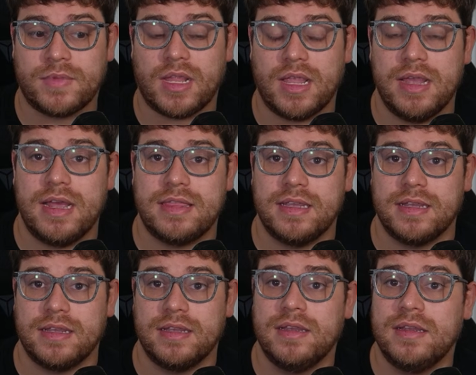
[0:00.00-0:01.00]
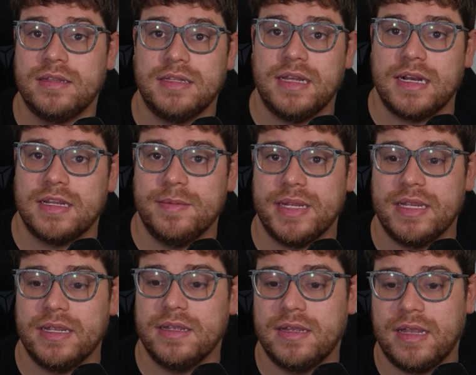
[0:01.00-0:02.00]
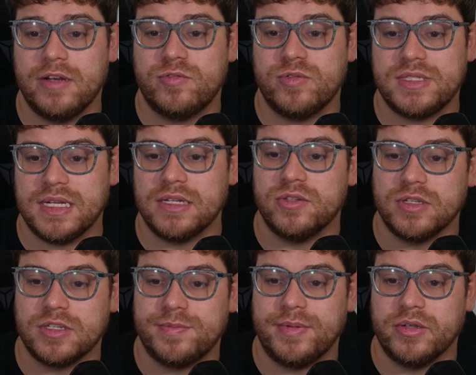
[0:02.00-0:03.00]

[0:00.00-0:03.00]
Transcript: And I think that can be interesting to explore.